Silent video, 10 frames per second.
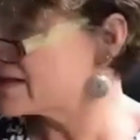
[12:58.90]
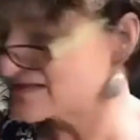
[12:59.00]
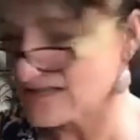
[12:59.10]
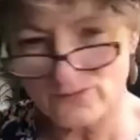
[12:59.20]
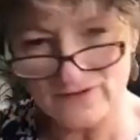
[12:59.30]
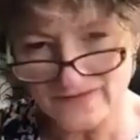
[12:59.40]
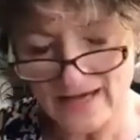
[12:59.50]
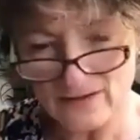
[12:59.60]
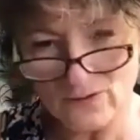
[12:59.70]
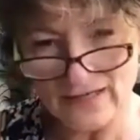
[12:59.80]
this, and I went
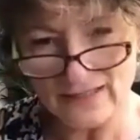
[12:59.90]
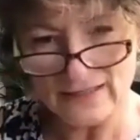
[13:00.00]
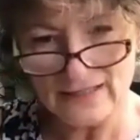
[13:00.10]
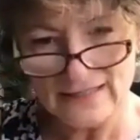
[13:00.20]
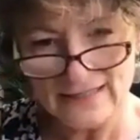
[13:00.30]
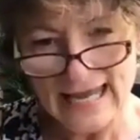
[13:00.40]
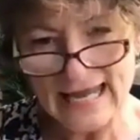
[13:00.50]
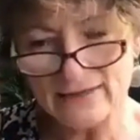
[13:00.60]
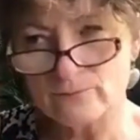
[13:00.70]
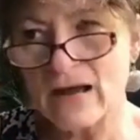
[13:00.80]
that way.
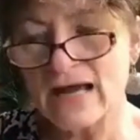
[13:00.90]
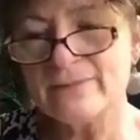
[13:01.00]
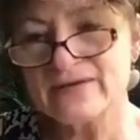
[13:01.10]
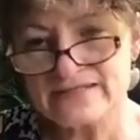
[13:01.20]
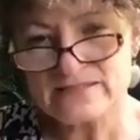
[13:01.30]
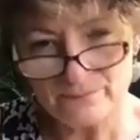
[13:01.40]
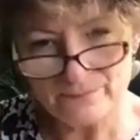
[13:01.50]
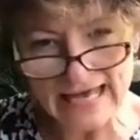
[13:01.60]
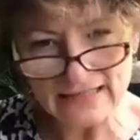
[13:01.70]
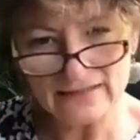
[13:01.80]
And my biggest
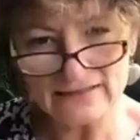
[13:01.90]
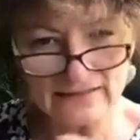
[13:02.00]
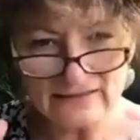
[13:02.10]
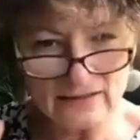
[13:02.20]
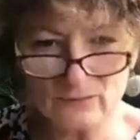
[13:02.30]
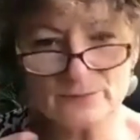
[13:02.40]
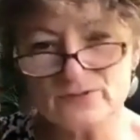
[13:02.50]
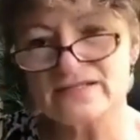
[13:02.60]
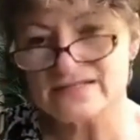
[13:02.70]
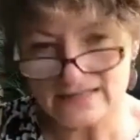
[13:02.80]
battling, and I want to
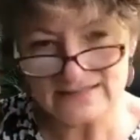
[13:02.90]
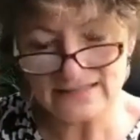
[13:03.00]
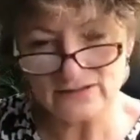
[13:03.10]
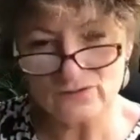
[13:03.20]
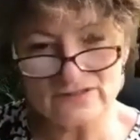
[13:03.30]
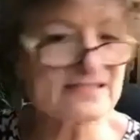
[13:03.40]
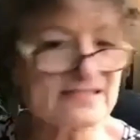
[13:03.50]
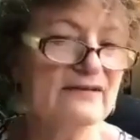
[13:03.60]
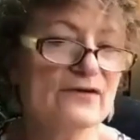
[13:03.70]
put this out to anyone, is that I